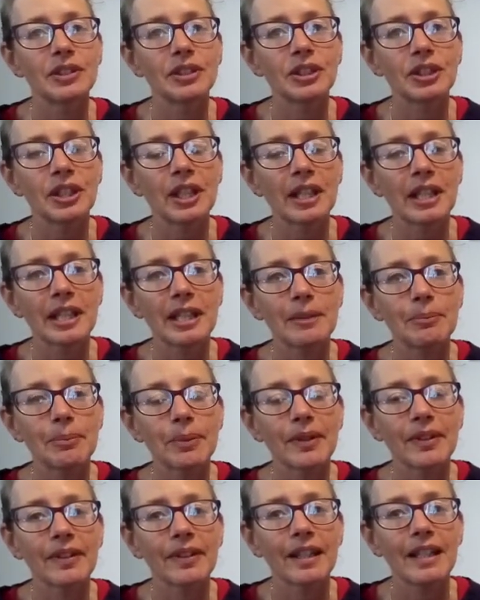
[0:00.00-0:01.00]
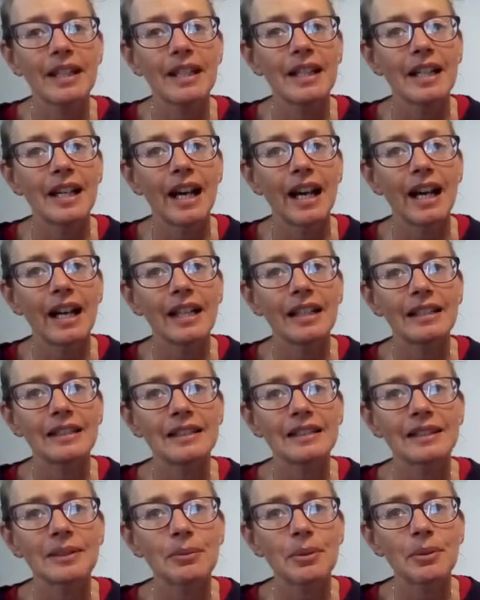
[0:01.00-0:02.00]
shapes, and
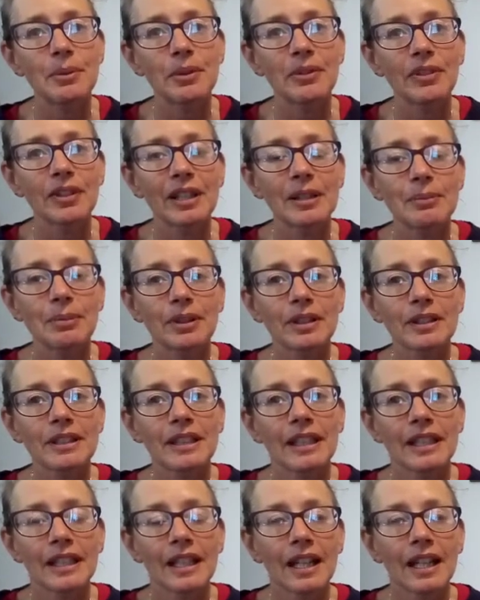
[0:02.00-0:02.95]
some of them are very pretty.